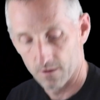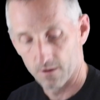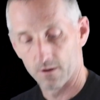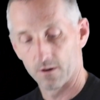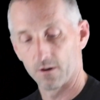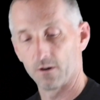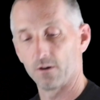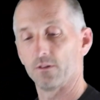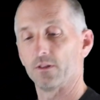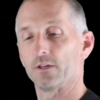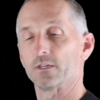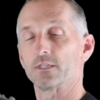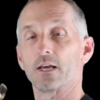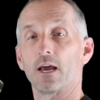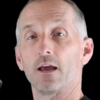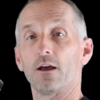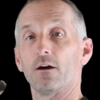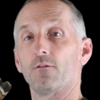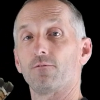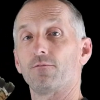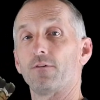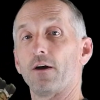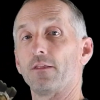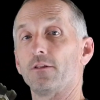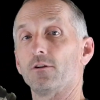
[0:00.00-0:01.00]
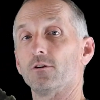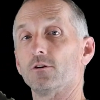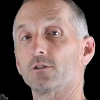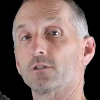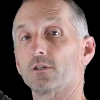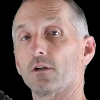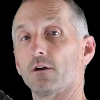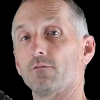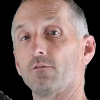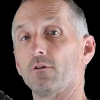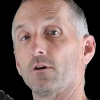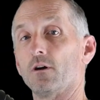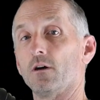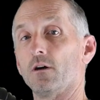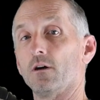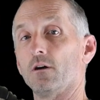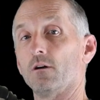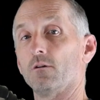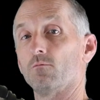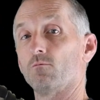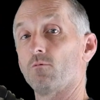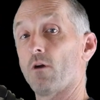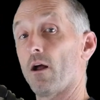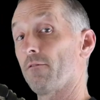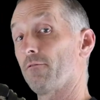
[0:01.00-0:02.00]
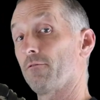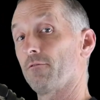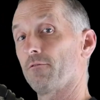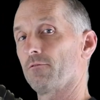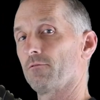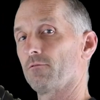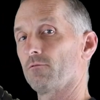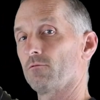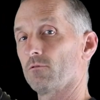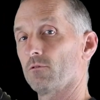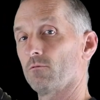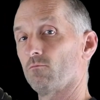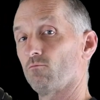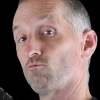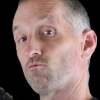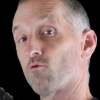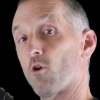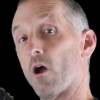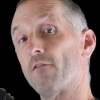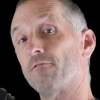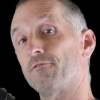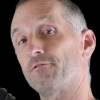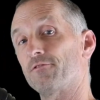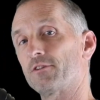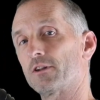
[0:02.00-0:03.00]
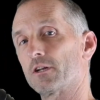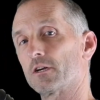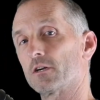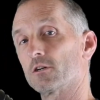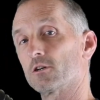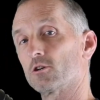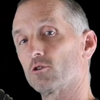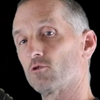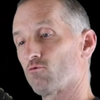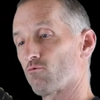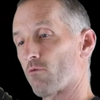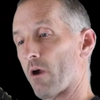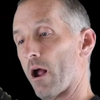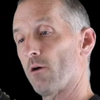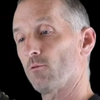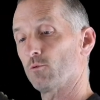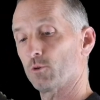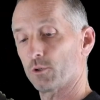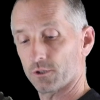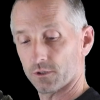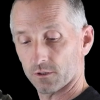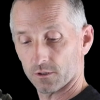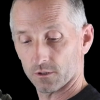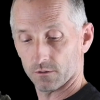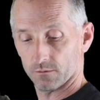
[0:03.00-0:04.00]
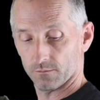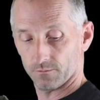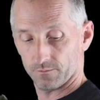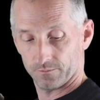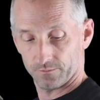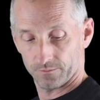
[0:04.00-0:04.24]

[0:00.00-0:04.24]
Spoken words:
Here are the tail feathers of a ruffed grouse.